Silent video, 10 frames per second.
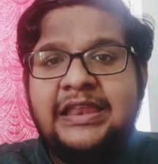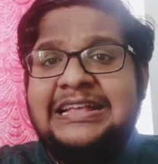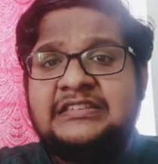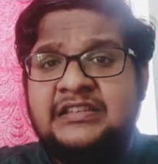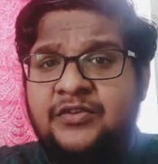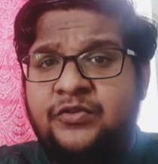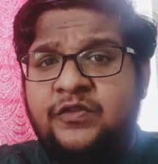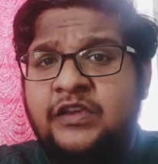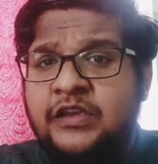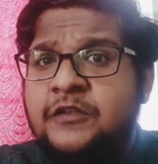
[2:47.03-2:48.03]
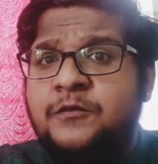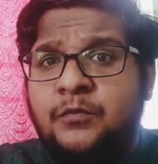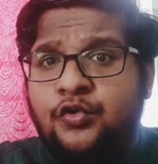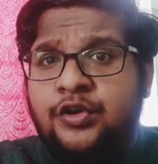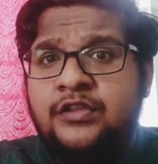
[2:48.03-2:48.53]
Next, if you see in
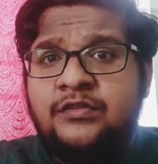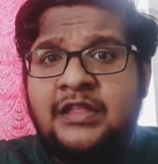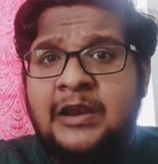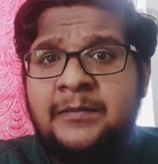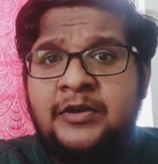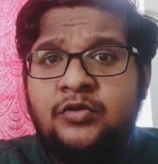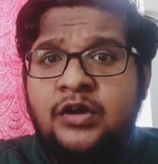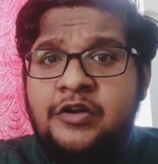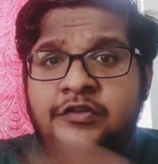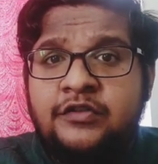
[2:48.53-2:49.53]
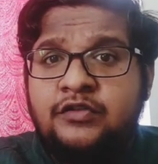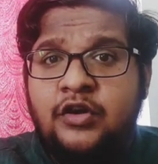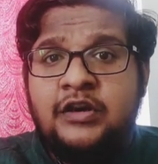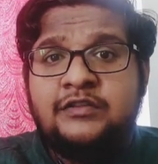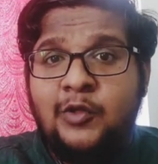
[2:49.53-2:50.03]
smokers, there will be two conditions
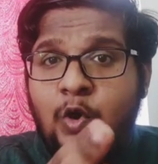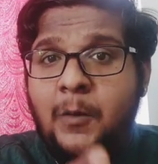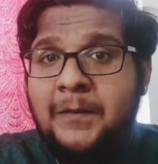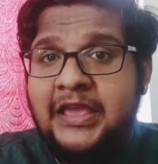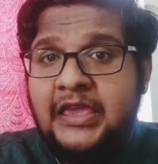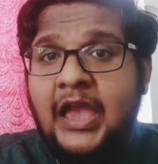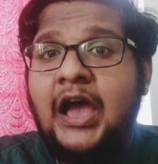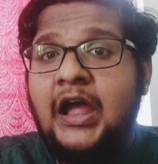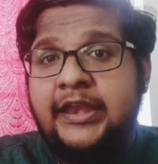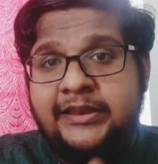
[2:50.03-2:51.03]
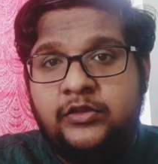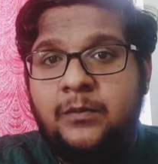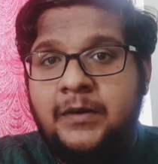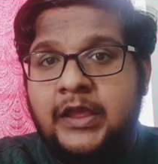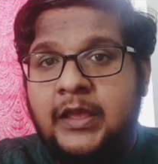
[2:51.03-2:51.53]
called as leukoplakia and
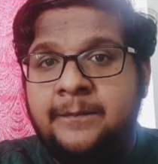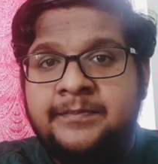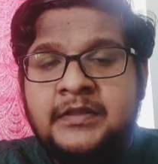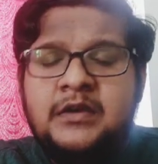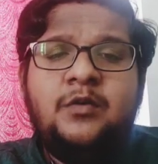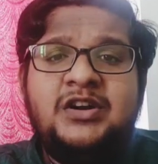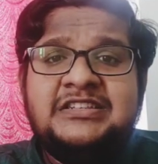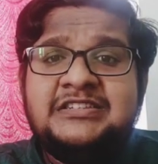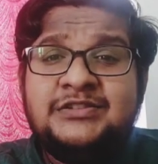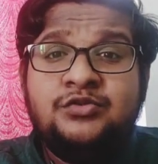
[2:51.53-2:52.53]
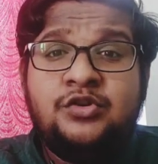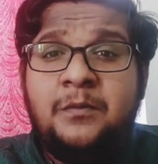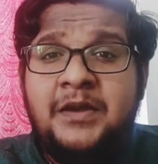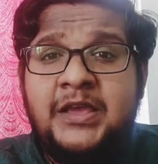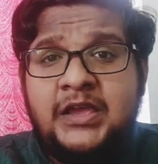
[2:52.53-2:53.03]
erythroplakia. What is this
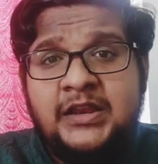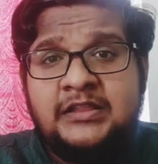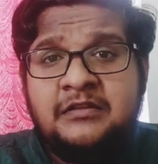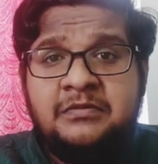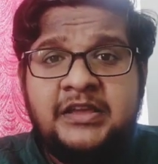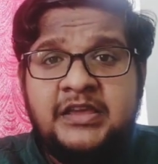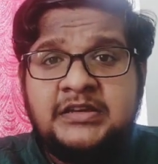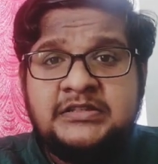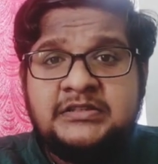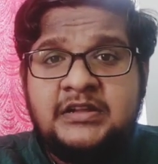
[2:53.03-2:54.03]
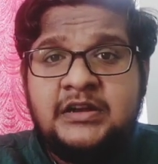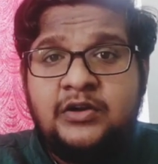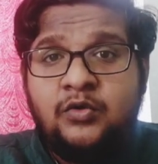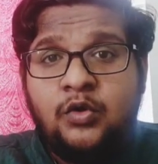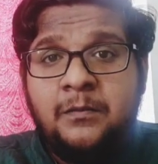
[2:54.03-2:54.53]
leukoplakia and erythroplakia? Is
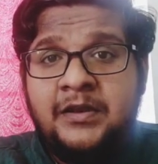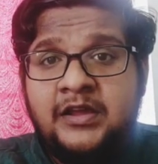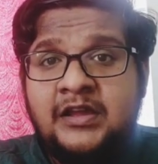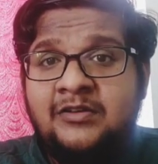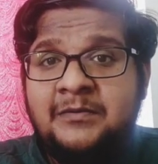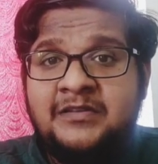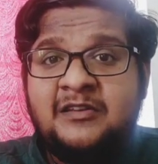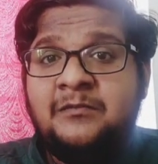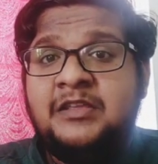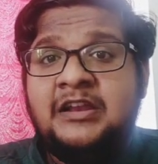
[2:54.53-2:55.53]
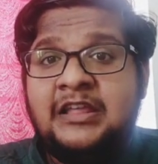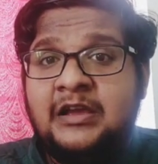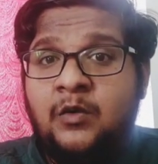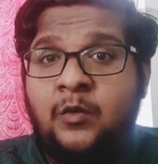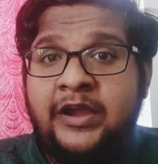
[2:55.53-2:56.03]
that leukoplakia will be something
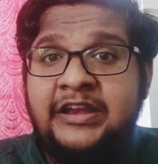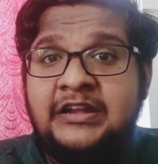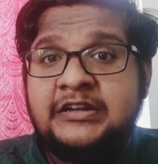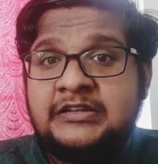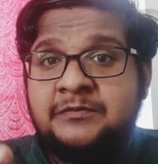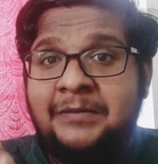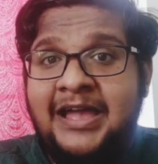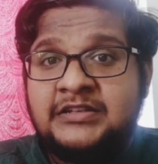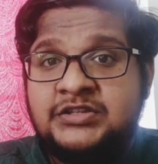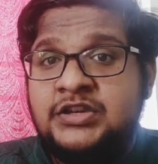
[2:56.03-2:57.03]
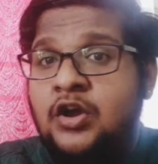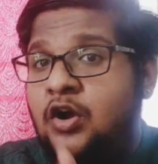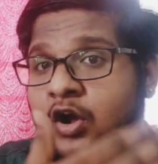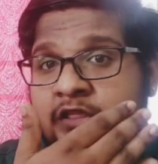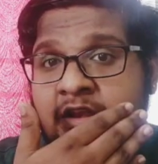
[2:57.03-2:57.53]
like a whitish patch
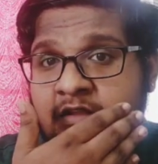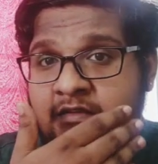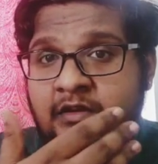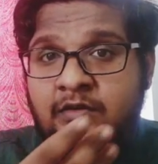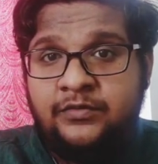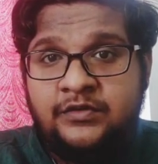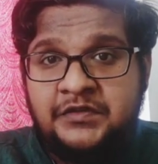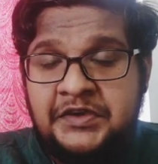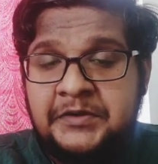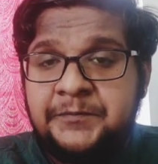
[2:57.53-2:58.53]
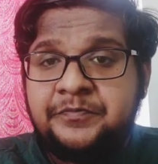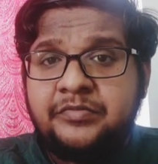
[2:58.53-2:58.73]
on the inner side of your cheek.